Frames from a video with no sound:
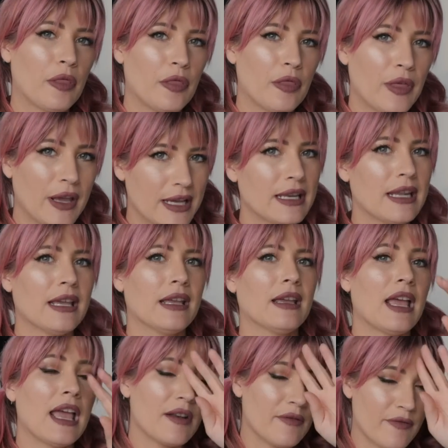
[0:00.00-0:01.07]
thickening
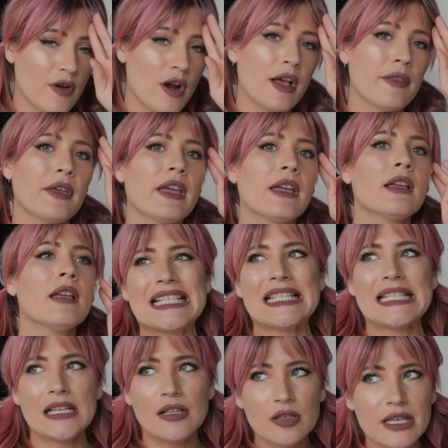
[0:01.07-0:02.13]
and frothing.
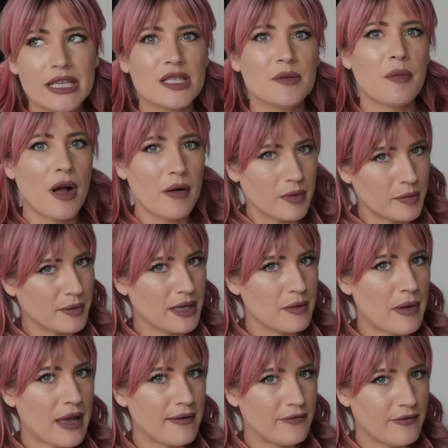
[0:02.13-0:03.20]
Silk is probably
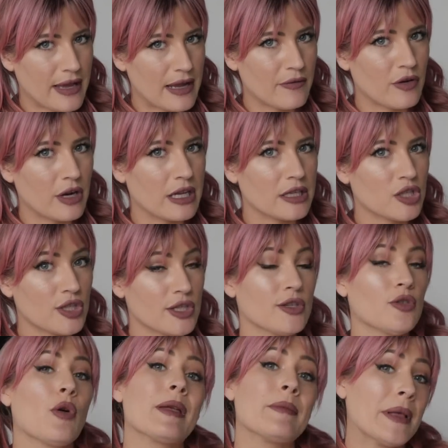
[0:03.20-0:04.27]
my favorite
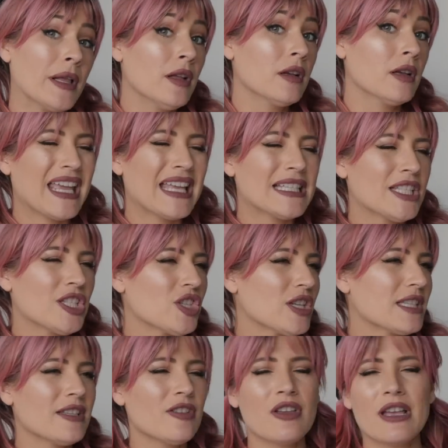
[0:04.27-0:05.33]
soy milk. It's
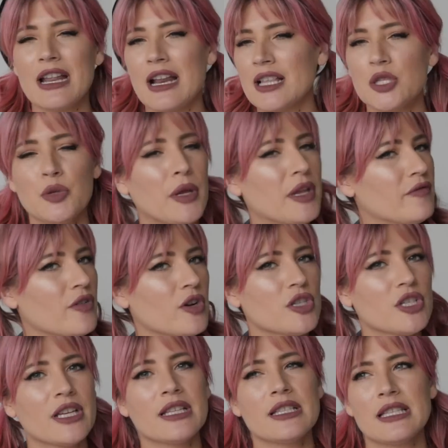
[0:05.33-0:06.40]
just, you can get unsweetened
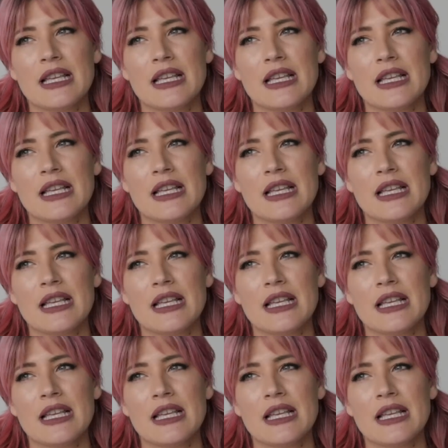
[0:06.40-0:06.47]
versions.